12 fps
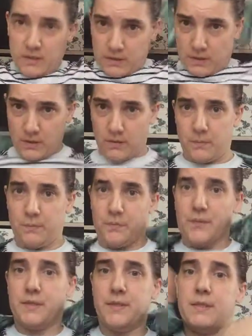So
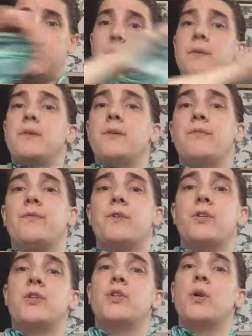this is a
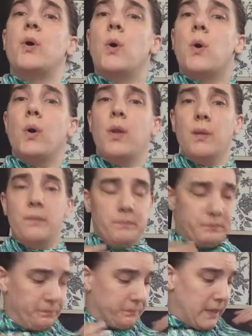beautiful shawl
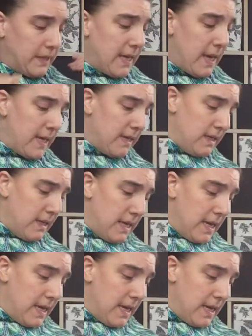again.